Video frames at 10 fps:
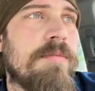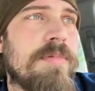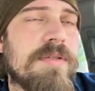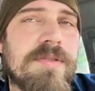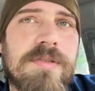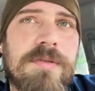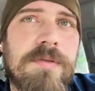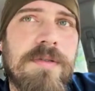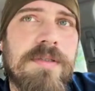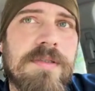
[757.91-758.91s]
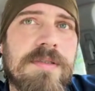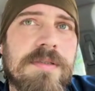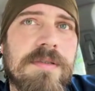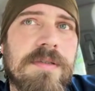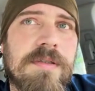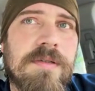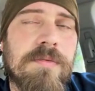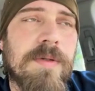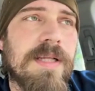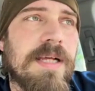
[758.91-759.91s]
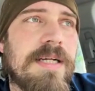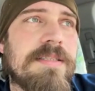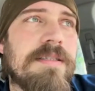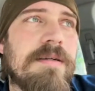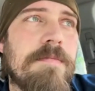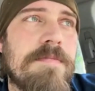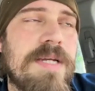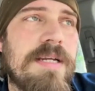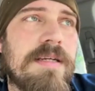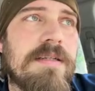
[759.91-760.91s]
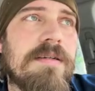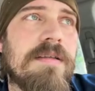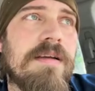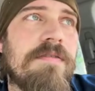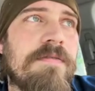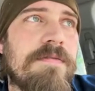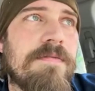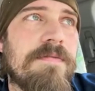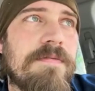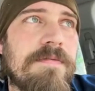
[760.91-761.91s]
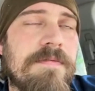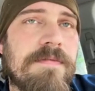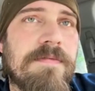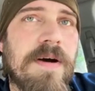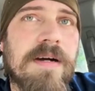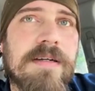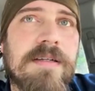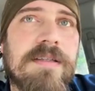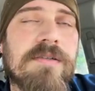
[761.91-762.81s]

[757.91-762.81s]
But as soon as you realize it, immediate, you're like, fuck,